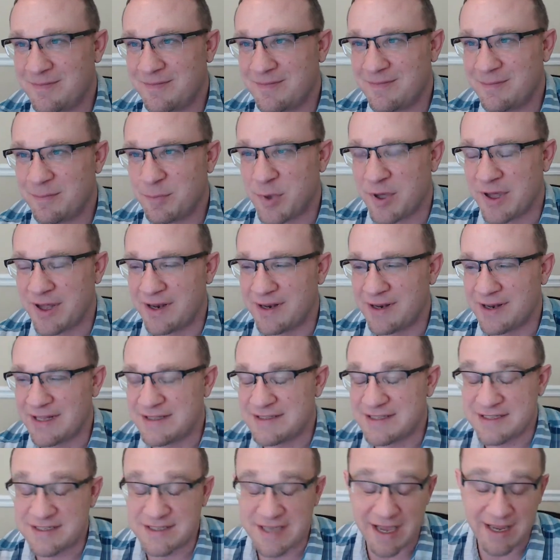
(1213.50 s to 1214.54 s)
But
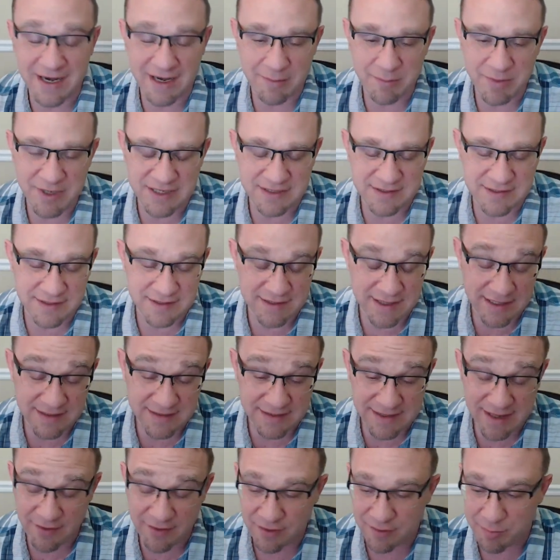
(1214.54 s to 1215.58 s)
it's exciting because it's
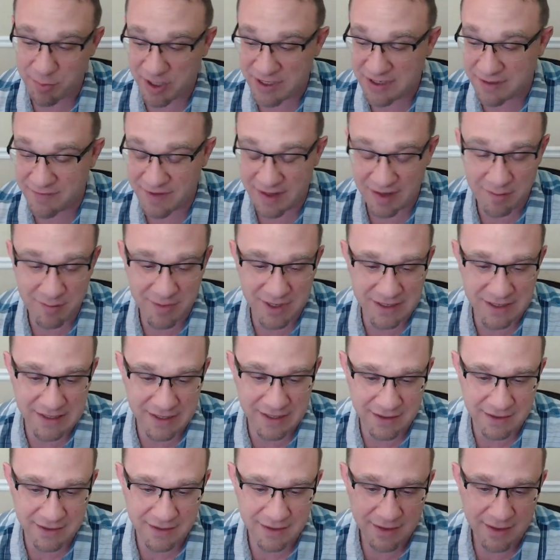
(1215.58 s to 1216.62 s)
another big development
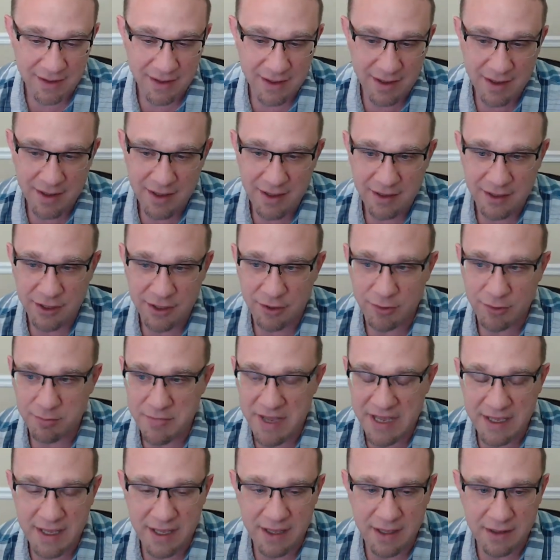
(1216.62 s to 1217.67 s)
in
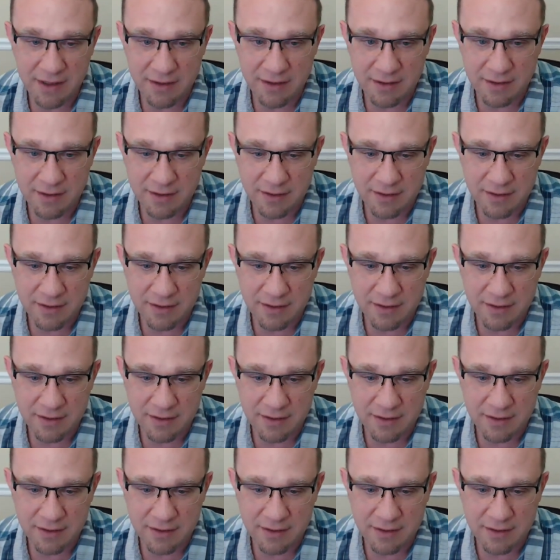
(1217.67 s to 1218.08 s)
making